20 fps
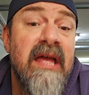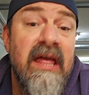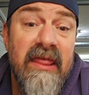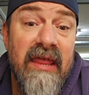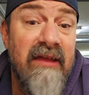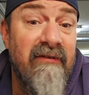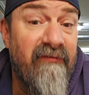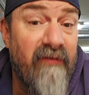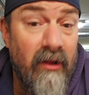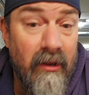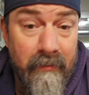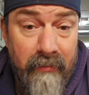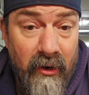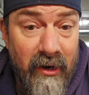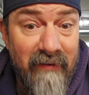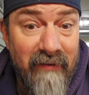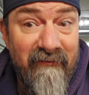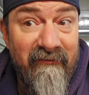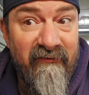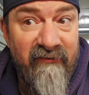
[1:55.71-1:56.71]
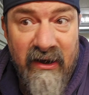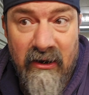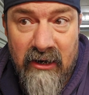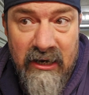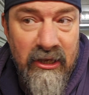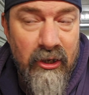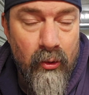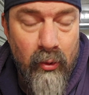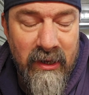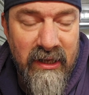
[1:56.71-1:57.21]
they fall apart very
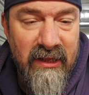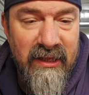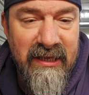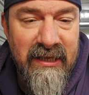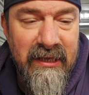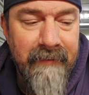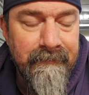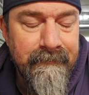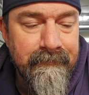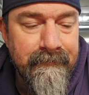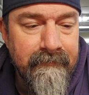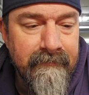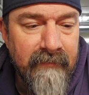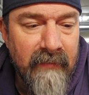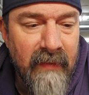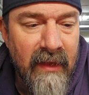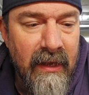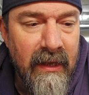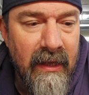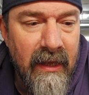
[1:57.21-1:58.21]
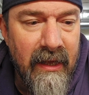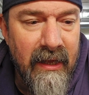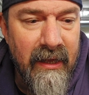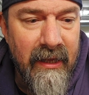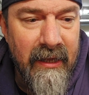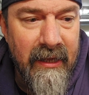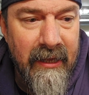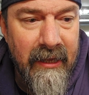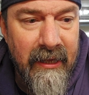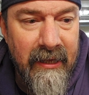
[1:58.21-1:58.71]
quickly,
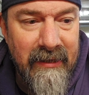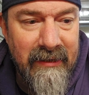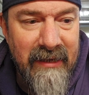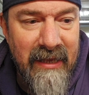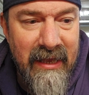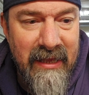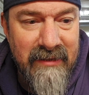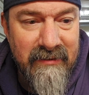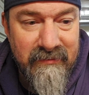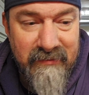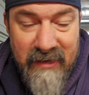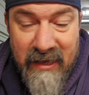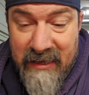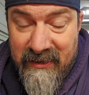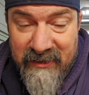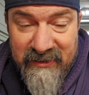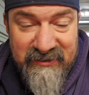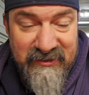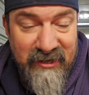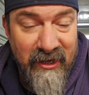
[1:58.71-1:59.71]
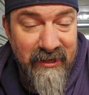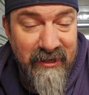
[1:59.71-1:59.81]
and the sun